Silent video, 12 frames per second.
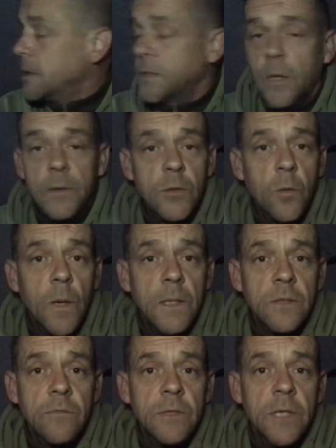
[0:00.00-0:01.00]
So it's
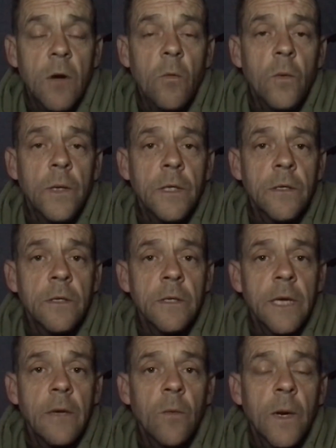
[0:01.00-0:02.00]
always a result when you can
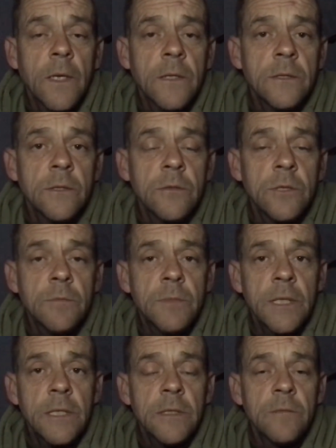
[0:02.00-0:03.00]
get one and do some
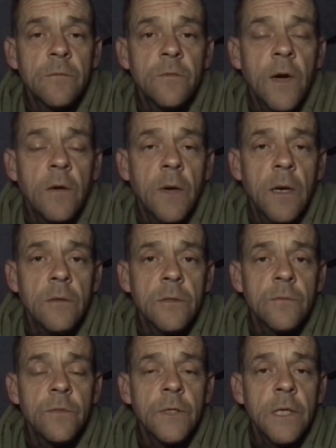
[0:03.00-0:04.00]
decent photos
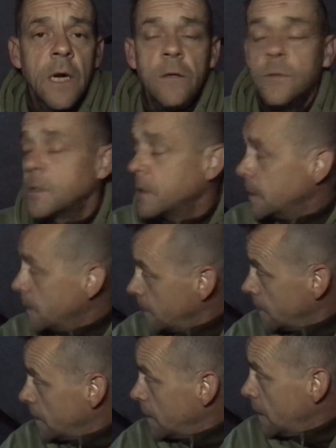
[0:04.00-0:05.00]
and videos.
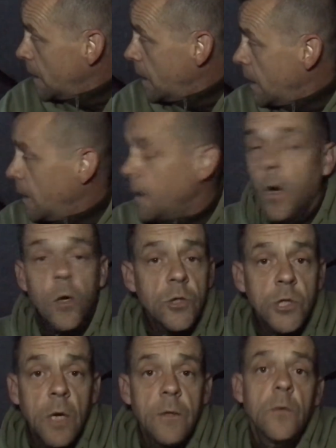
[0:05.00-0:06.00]
I'll
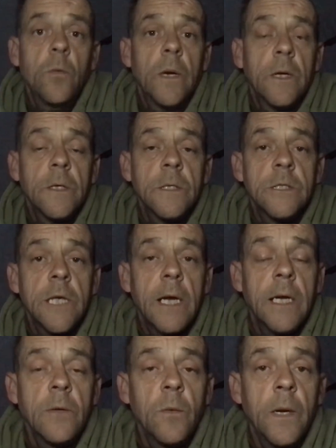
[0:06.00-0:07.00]
show you
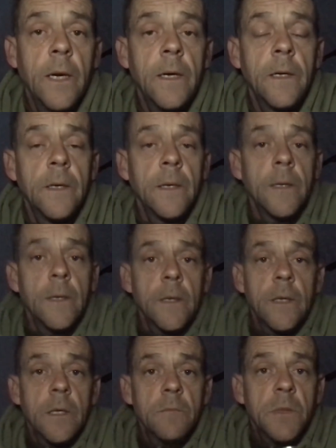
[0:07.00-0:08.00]
exactly where
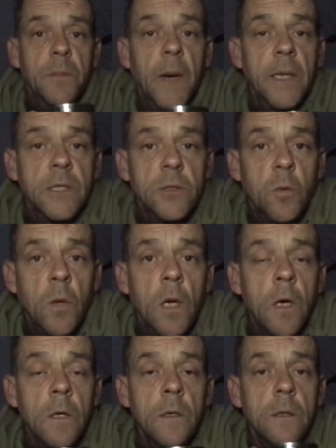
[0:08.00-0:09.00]
my baits were